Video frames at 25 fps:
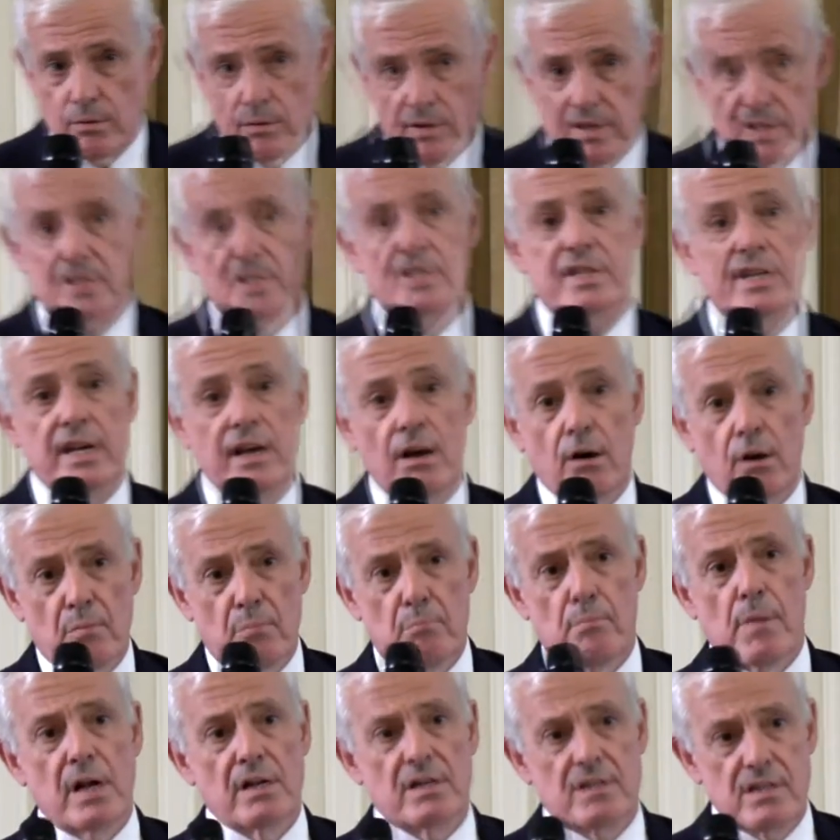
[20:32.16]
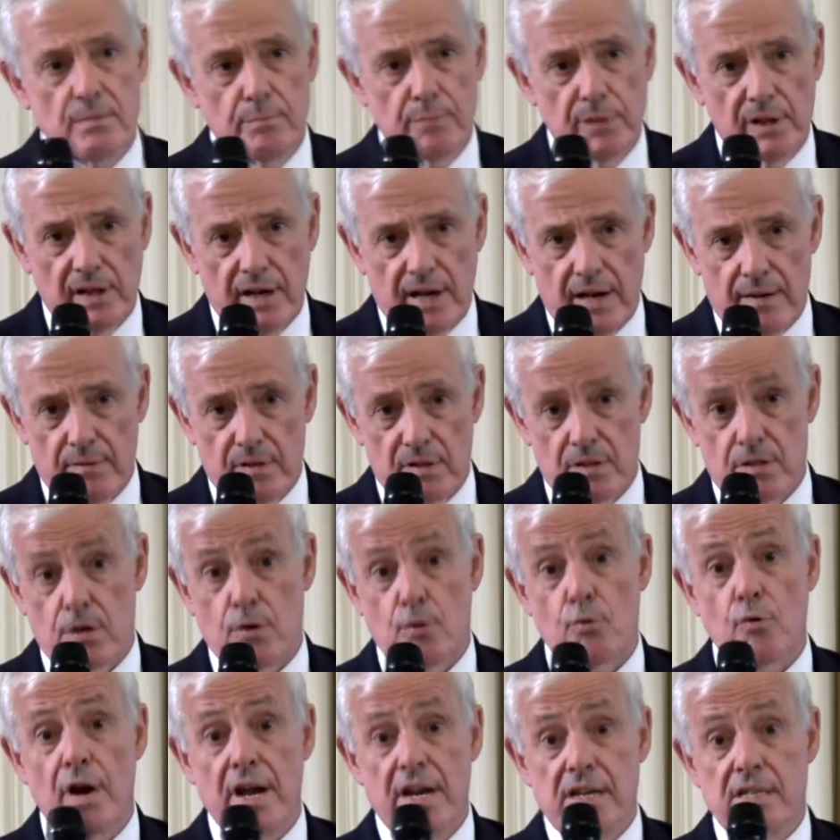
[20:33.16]
can see on multiple levels
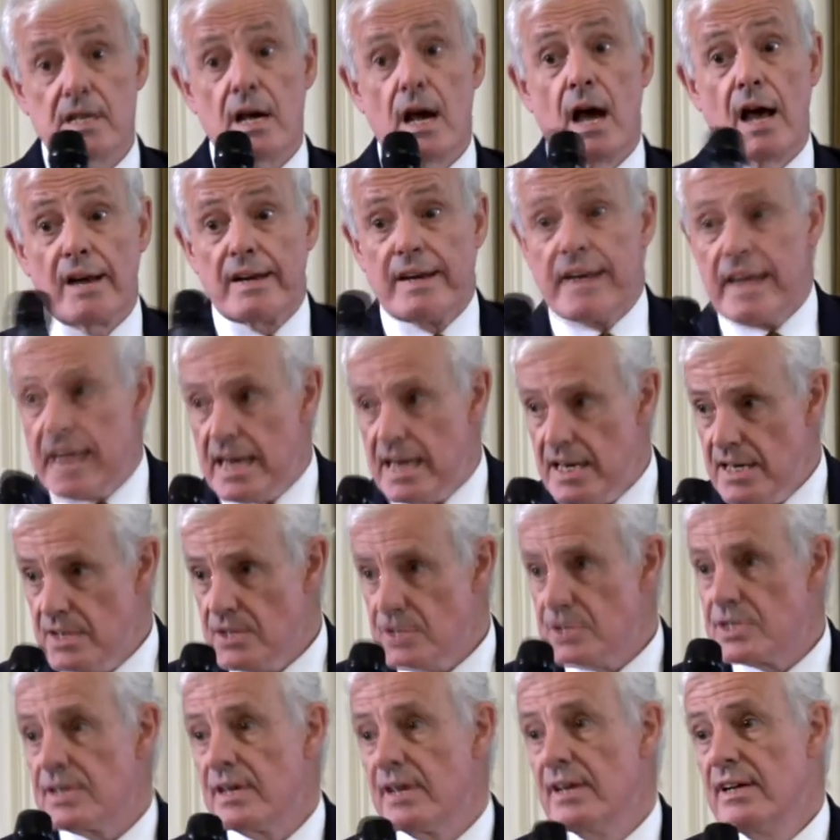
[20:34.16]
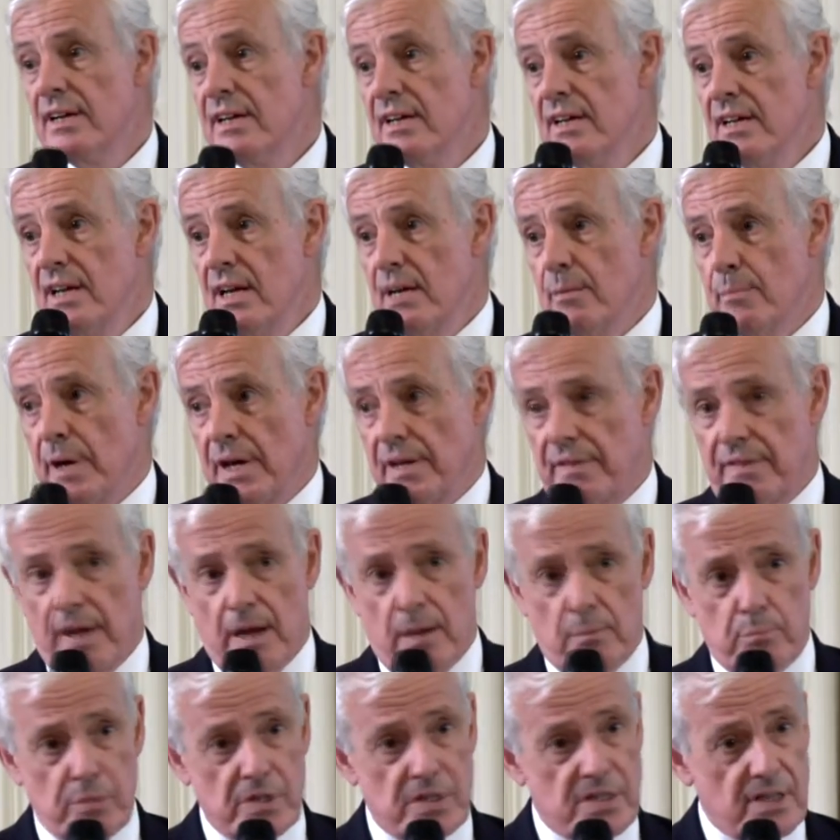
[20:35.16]
great unease about
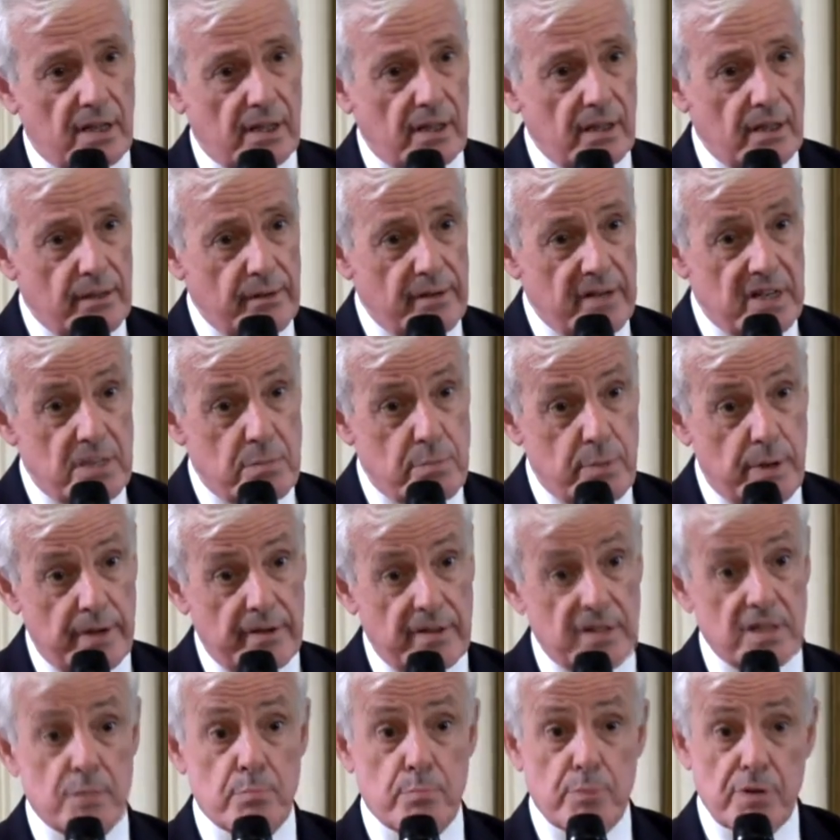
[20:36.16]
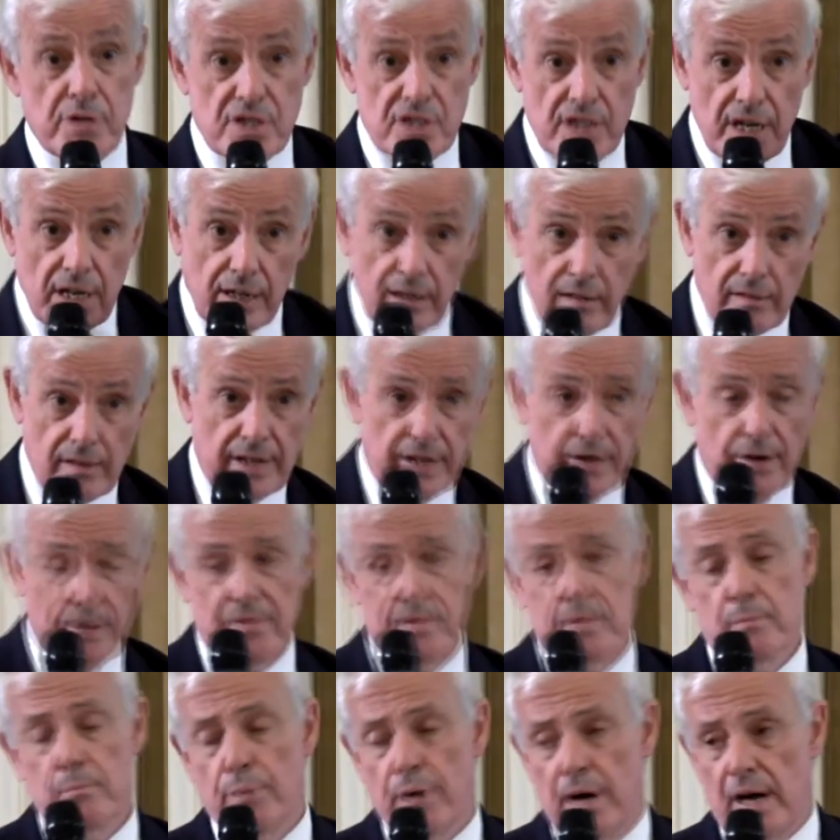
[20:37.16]
that particular experience, particularly
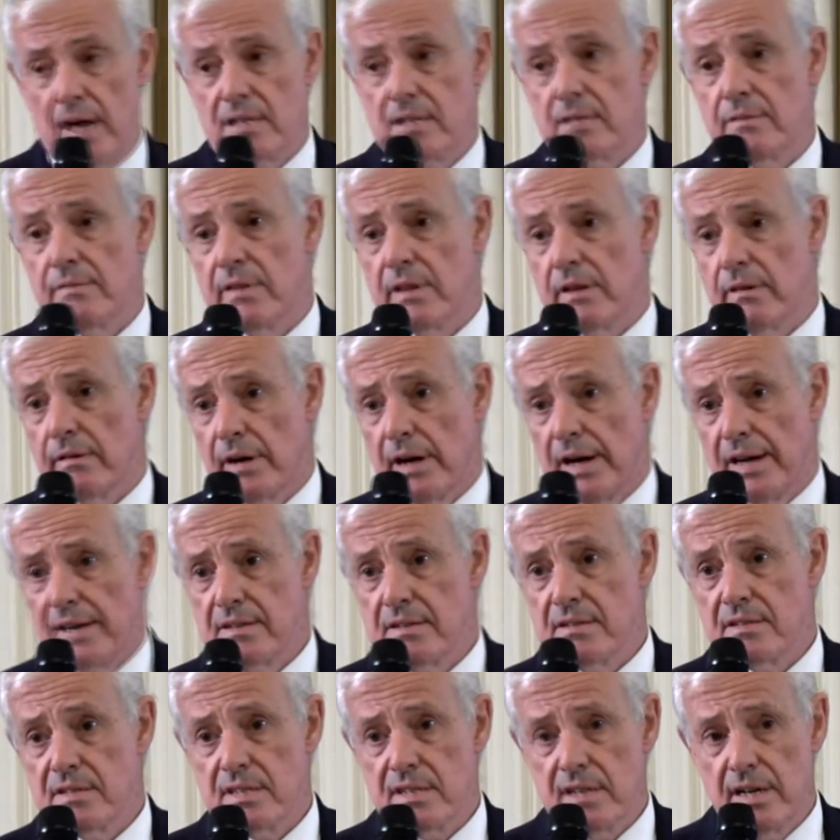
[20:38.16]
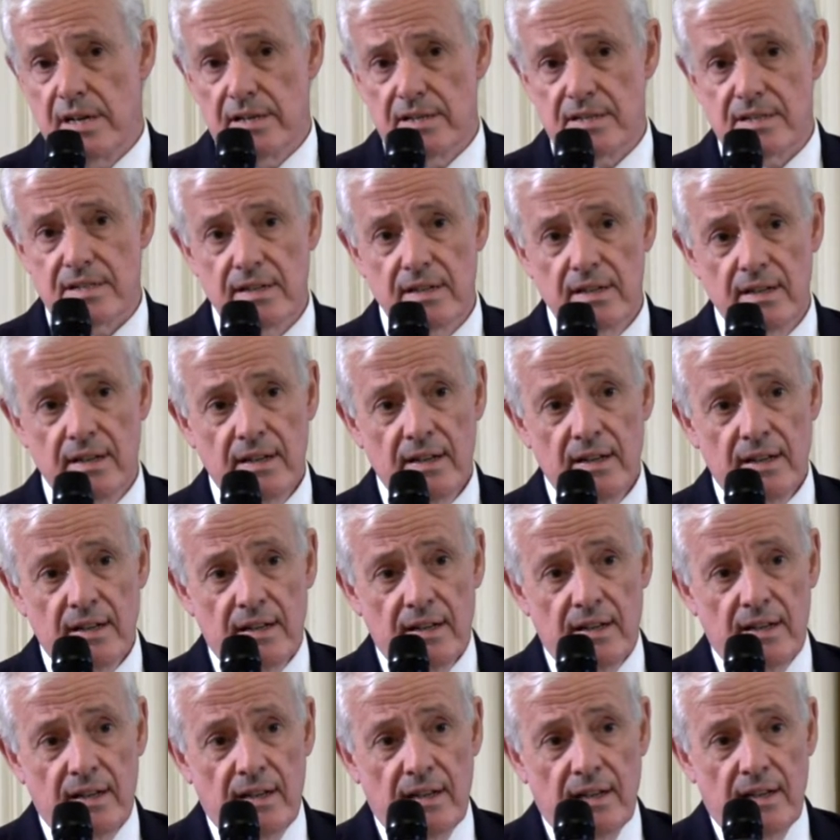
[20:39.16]
on the part of the United States.
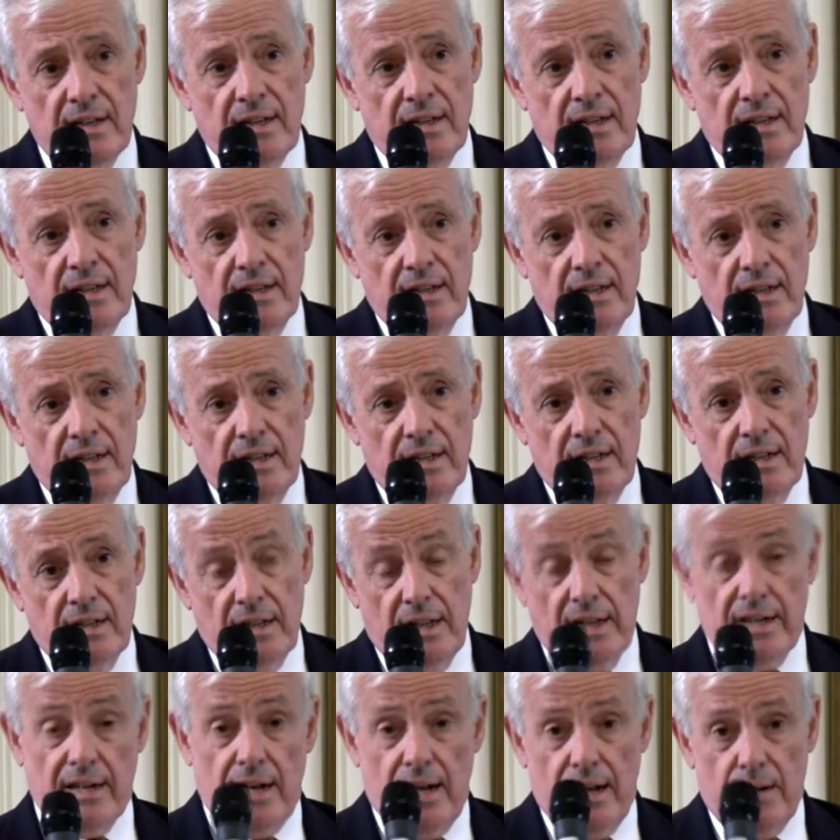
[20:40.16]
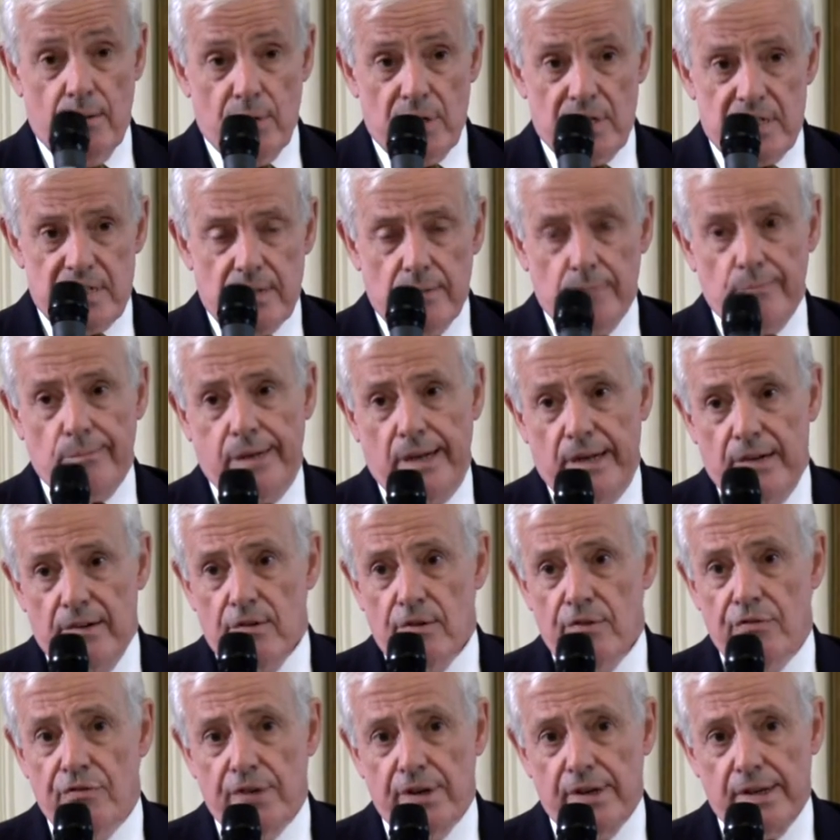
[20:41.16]
And I would simply
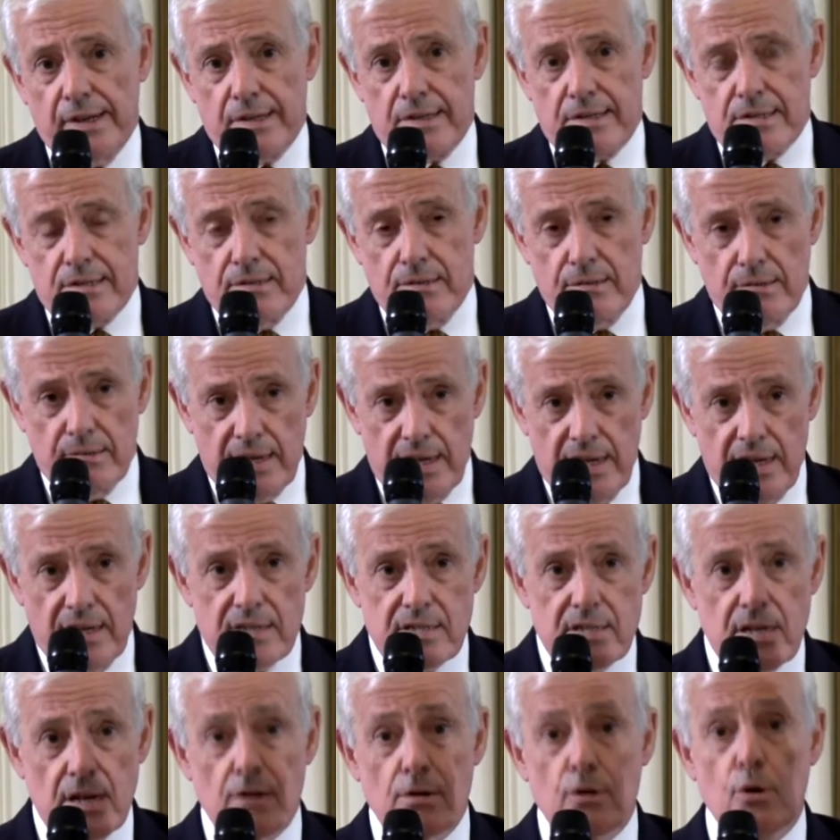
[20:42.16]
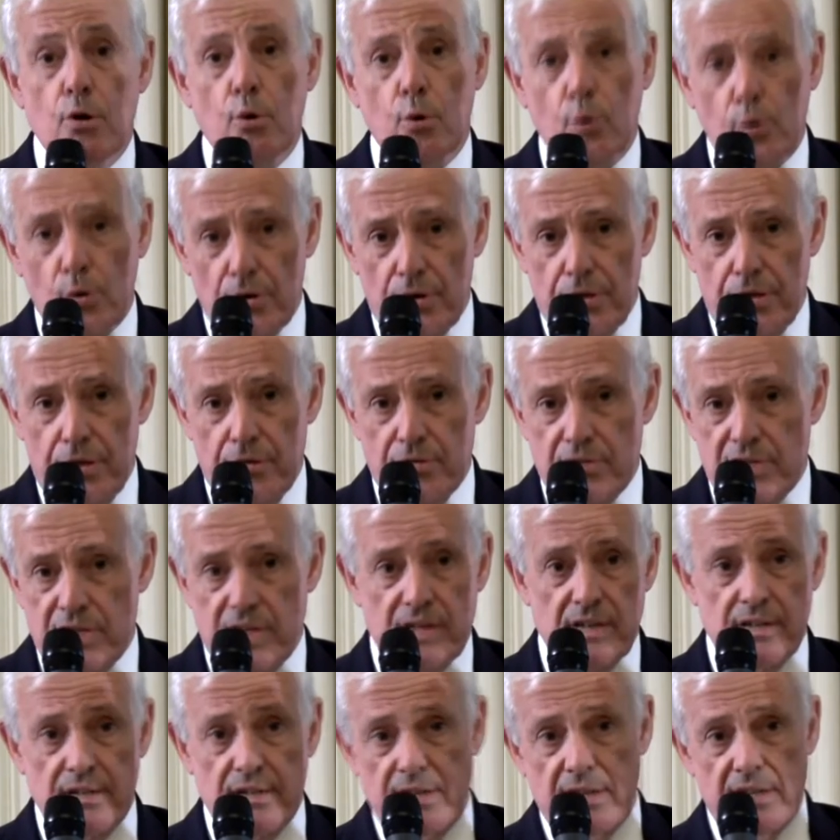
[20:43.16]
refer to the so-called
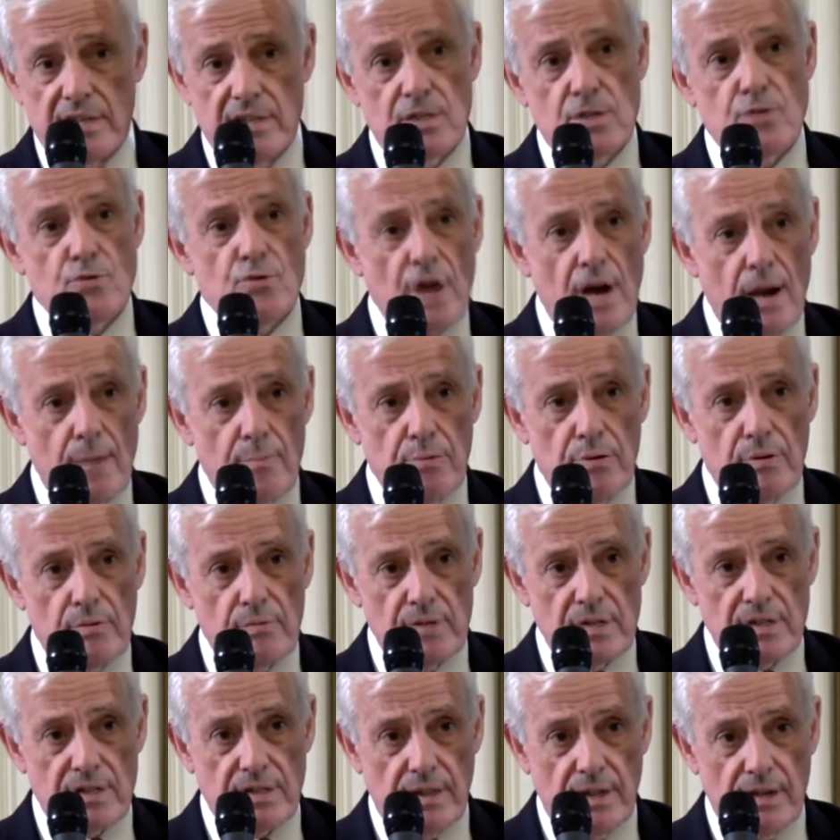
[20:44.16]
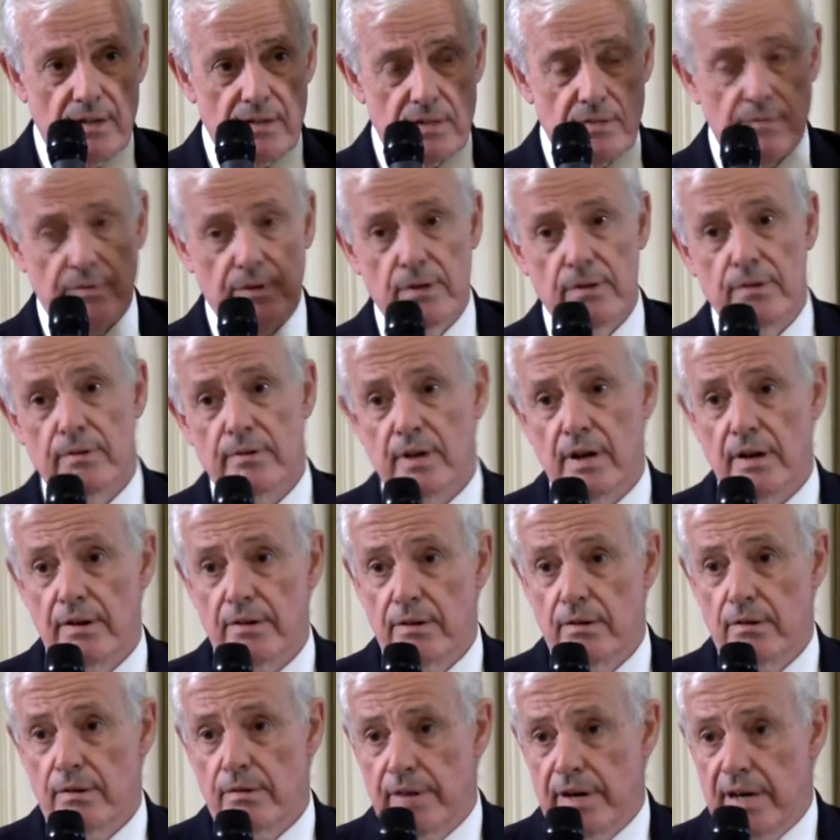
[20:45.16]
Thucydides trap, which those of you who know
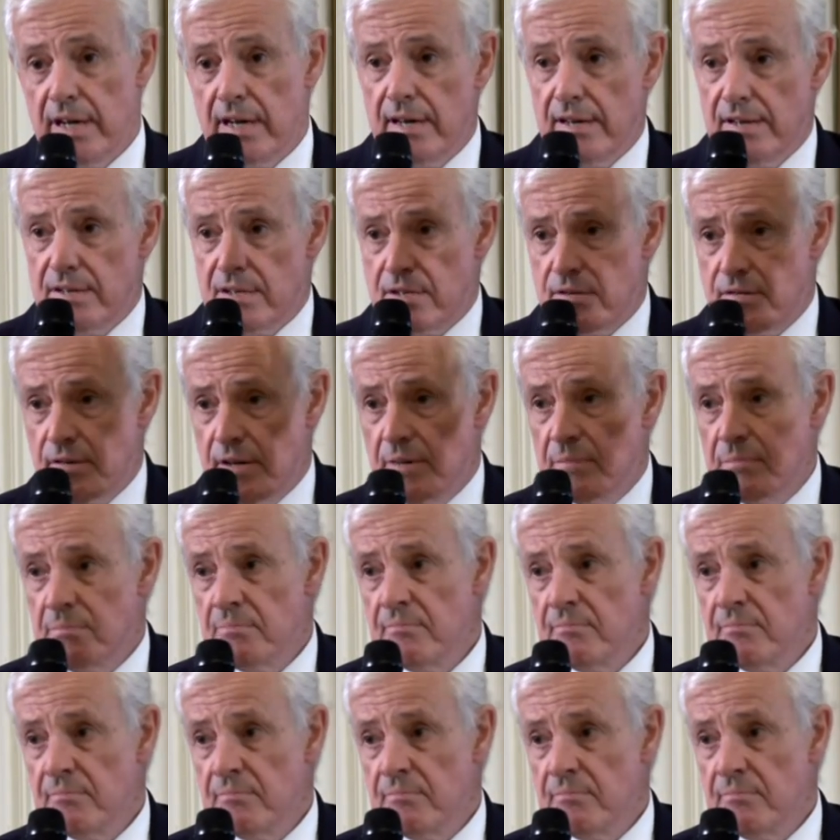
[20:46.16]
your Greek history